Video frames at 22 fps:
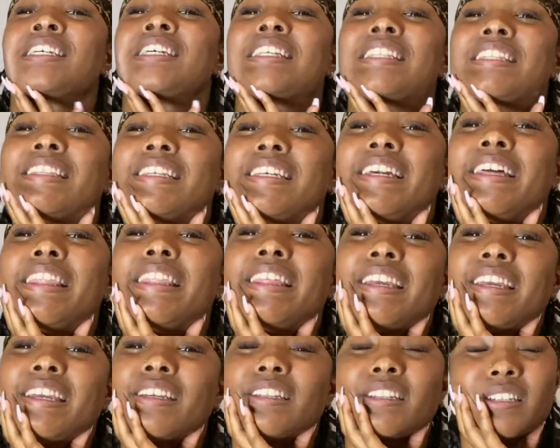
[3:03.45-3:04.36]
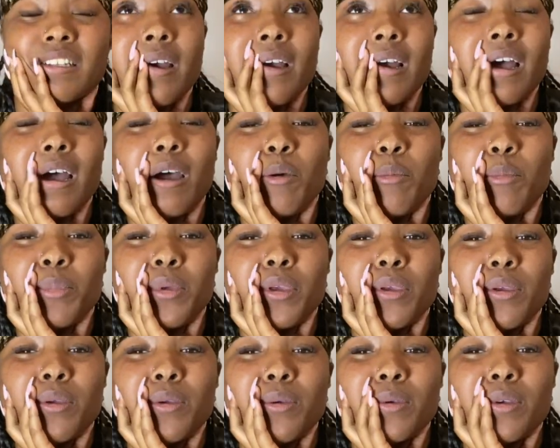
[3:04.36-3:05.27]
Leah. I hope
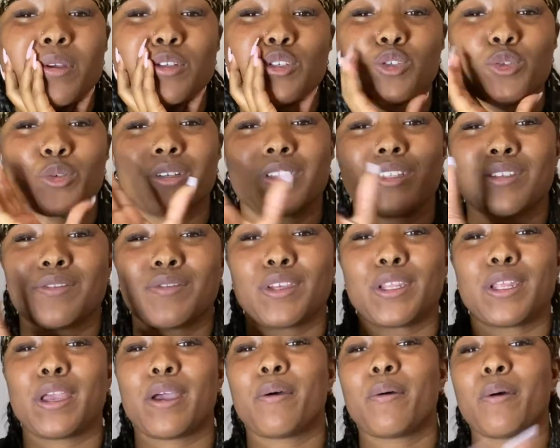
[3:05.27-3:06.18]
you enjoy this video.